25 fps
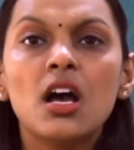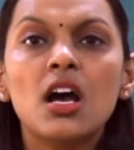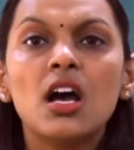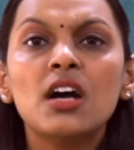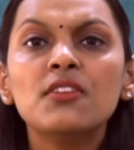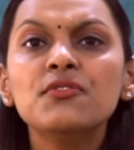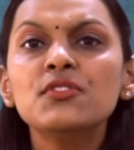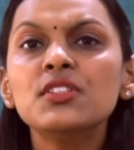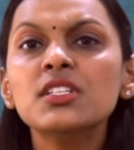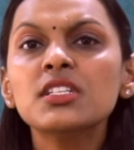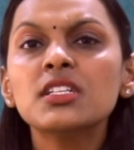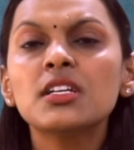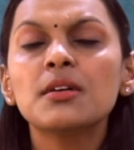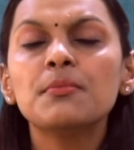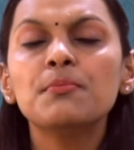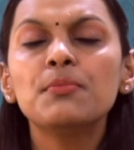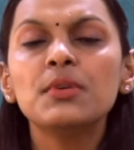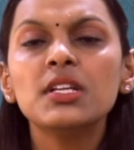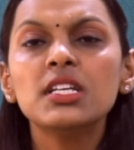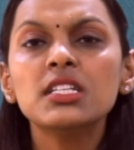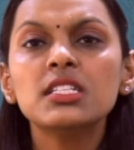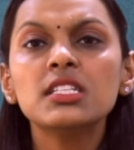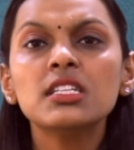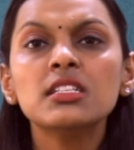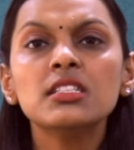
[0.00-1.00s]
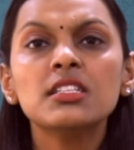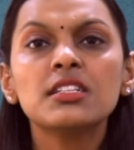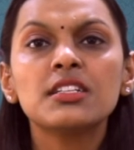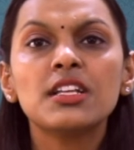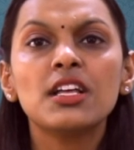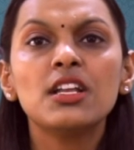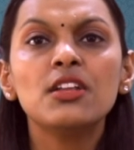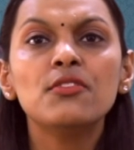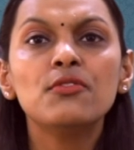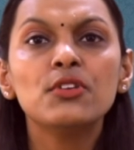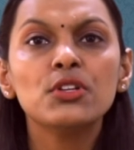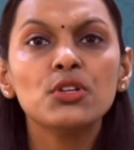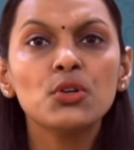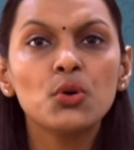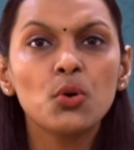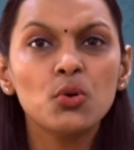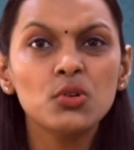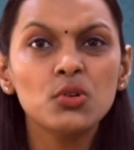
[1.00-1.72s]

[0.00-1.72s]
After completing the relevant